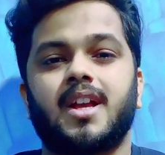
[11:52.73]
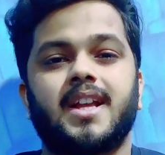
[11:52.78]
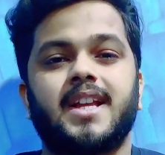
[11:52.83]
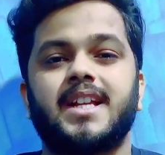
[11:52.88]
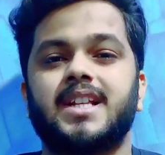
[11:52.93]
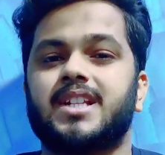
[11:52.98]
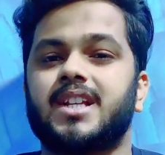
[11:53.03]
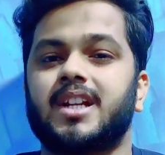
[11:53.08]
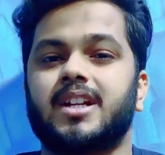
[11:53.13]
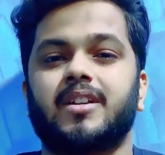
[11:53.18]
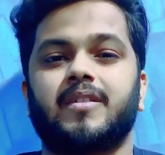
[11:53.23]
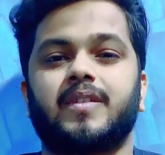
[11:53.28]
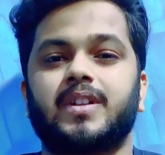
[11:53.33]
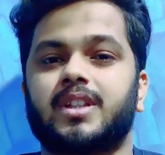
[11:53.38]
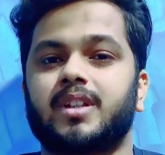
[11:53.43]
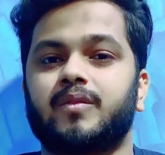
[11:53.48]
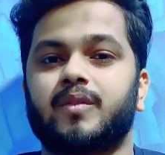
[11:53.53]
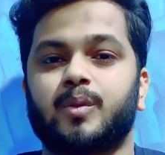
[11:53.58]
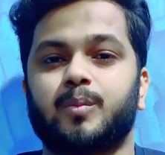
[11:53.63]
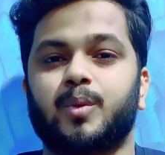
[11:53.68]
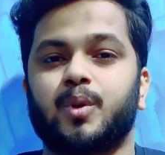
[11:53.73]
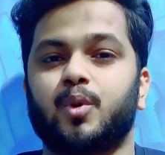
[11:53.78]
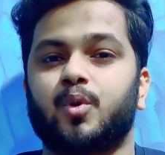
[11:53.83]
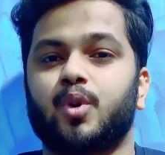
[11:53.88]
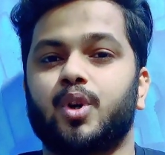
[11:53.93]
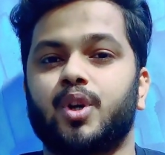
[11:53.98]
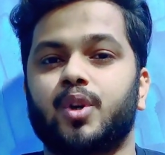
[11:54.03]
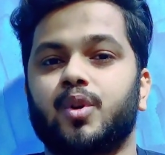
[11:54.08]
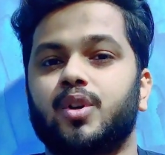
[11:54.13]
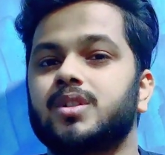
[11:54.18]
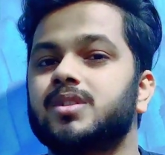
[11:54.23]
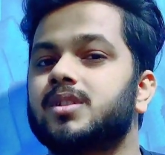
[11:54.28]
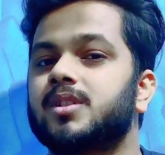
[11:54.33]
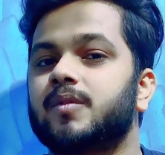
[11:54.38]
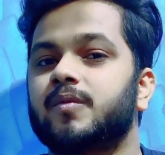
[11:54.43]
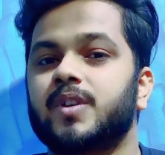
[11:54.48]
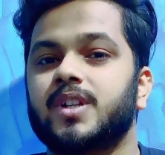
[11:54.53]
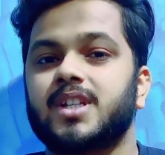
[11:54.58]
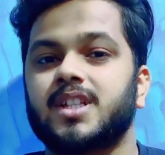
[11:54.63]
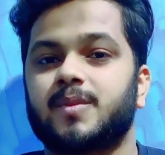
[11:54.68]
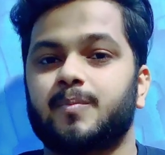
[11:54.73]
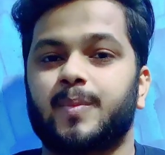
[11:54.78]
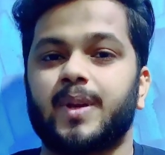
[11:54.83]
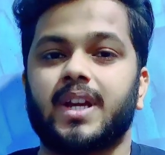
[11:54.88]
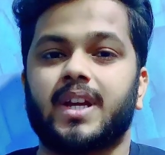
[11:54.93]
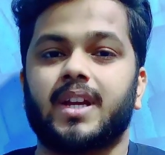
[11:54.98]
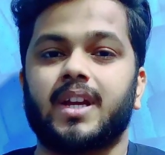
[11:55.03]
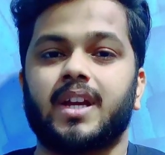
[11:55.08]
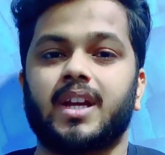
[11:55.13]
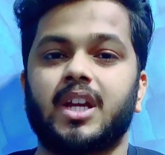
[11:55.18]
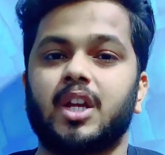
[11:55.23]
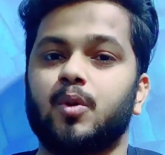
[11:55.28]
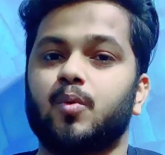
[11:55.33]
Each and everything will be going on. Someone is speaking,